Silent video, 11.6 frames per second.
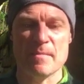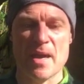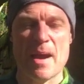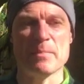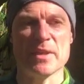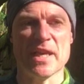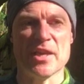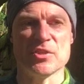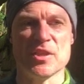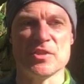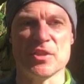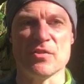Application
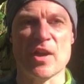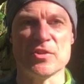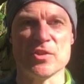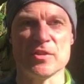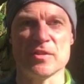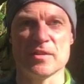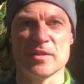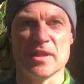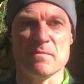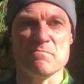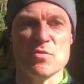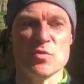integration,
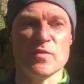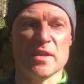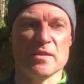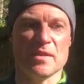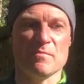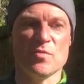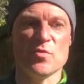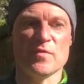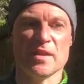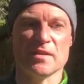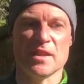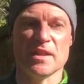
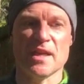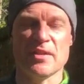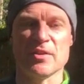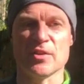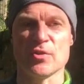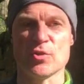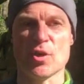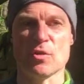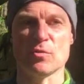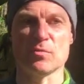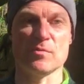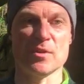moving the
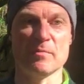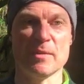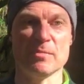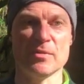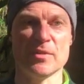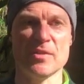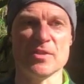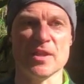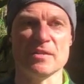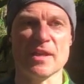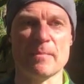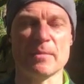control to the people who are using
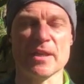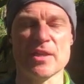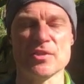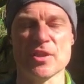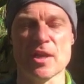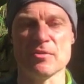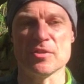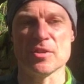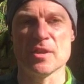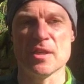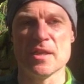it, the application owners.